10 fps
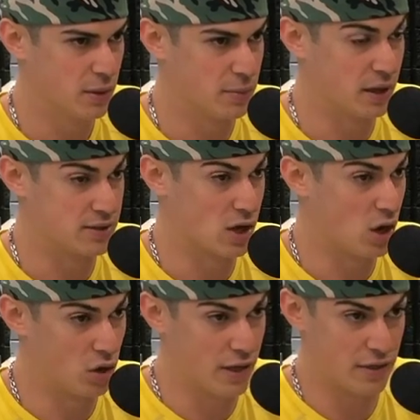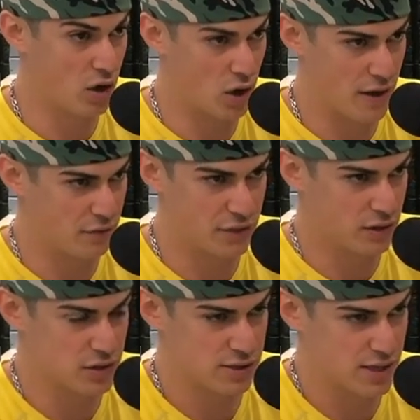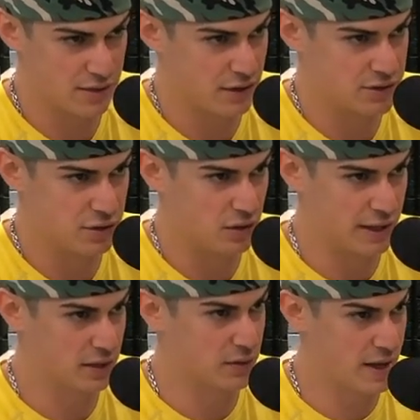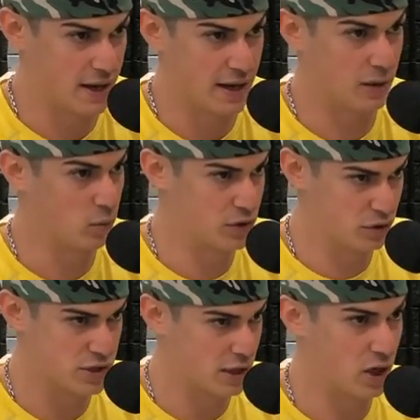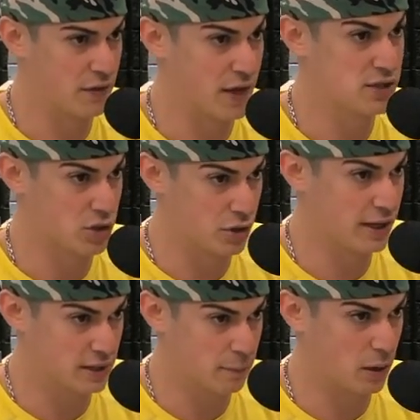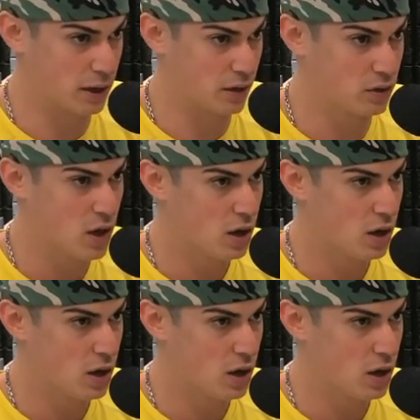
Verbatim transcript: Because all that, uh, everything you just said there too, like hitting with their stick on the ice so you can get the puck out,